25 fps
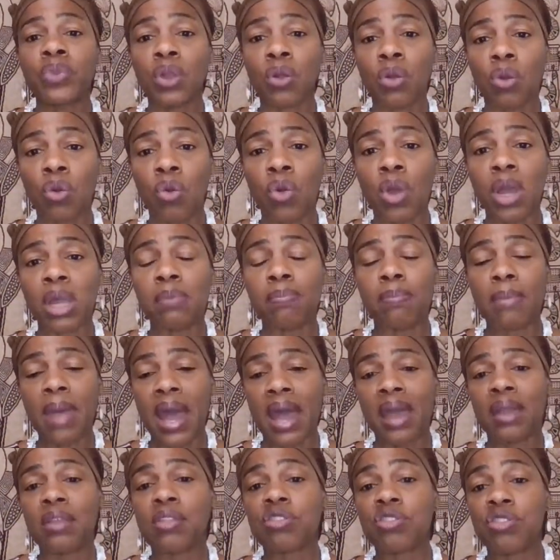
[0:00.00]
on
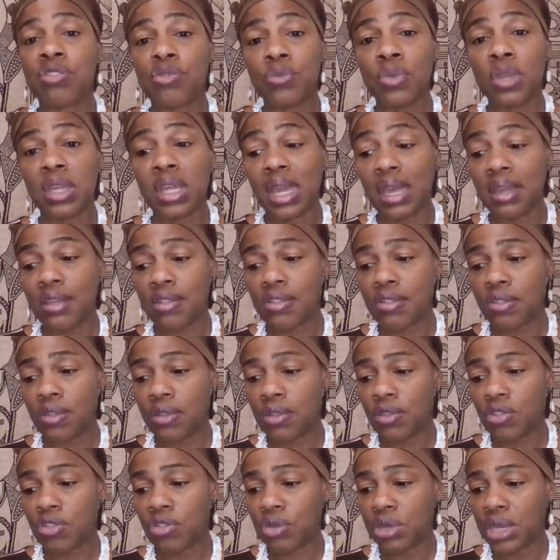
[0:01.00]
my
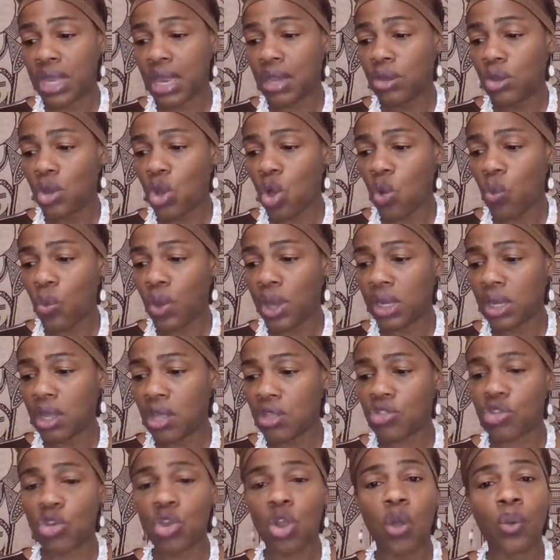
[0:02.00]
suitcases so that no one
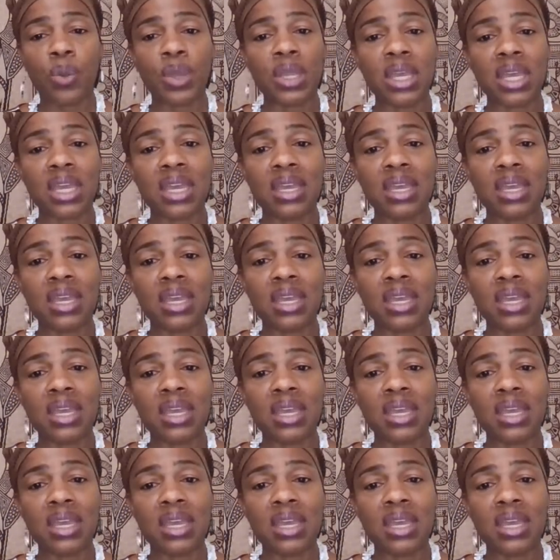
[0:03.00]
is going